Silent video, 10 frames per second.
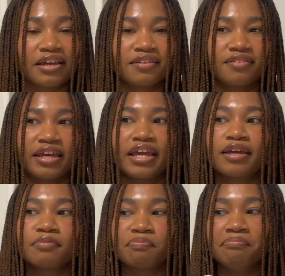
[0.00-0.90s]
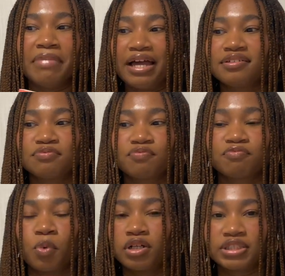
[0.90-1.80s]
they met
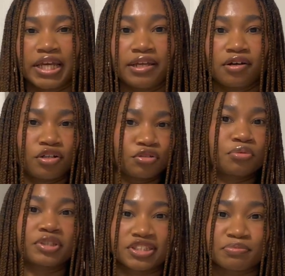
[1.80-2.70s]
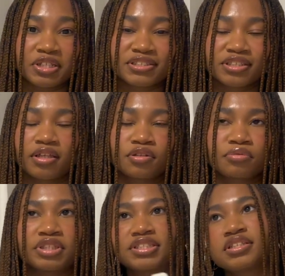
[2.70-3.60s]
one day on Christmas, and the
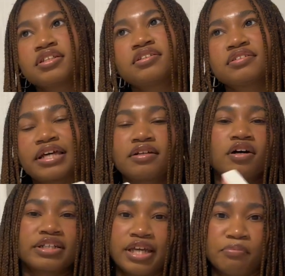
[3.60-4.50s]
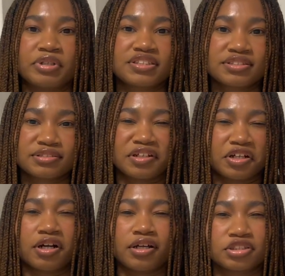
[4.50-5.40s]
reason, like on campus, on
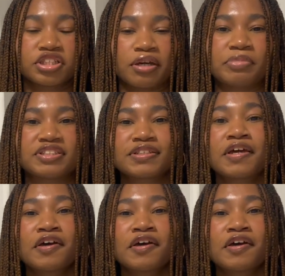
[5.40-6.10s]
a college campus,